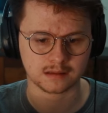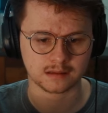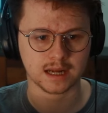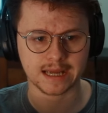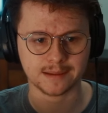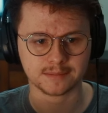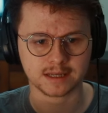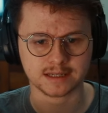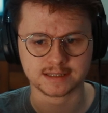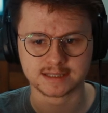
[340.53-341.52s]
I am
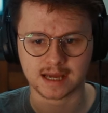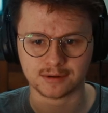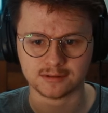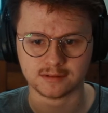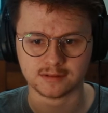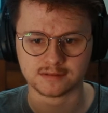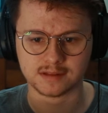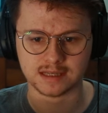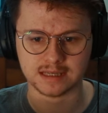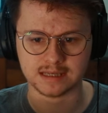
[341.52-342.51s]
going to double
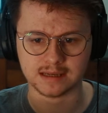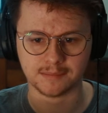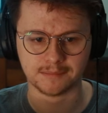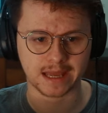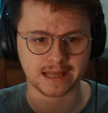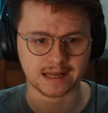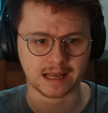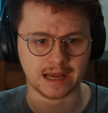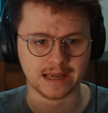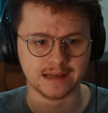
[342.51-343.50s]
the main
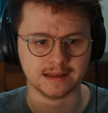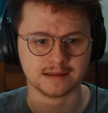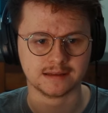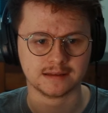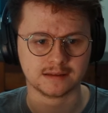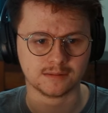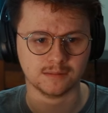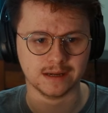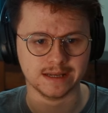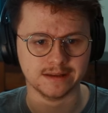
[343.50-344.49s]
line
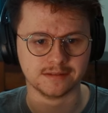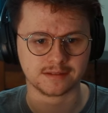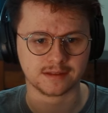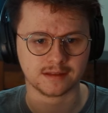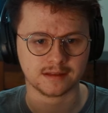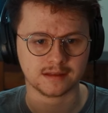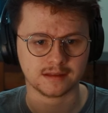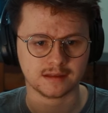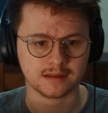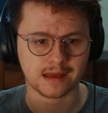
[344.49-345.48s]
with
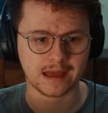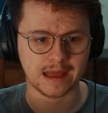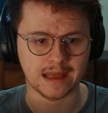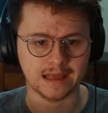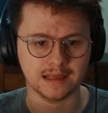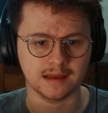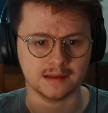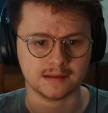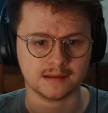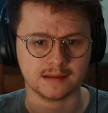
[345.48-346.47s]
a
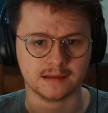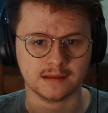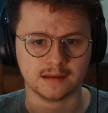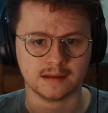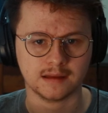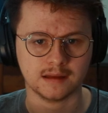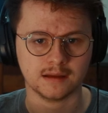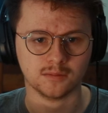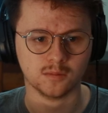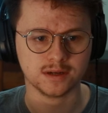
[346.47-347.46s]

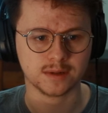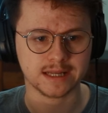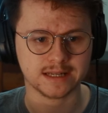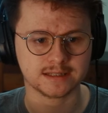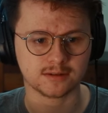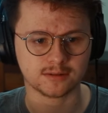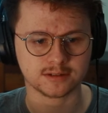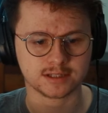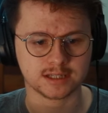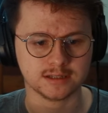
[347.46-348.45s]
woodwind or
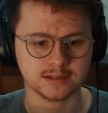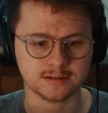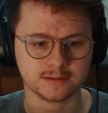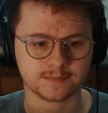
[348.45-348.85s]
two.